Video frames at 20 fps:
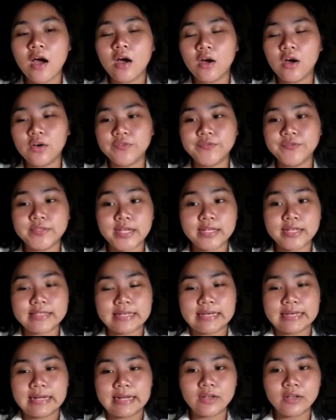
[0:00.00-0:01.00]
of
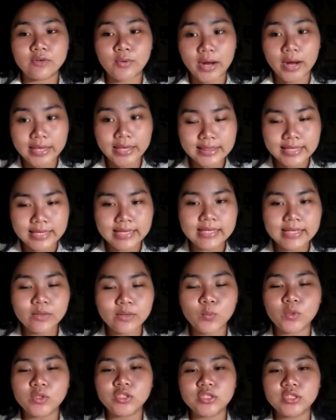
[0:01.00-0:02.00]
technical writing,
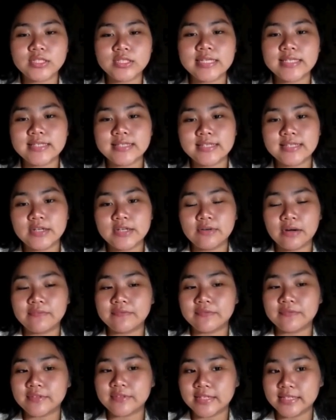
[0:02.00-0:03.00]
which is the
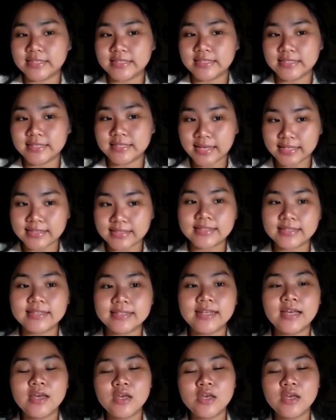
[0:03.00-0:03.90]
references.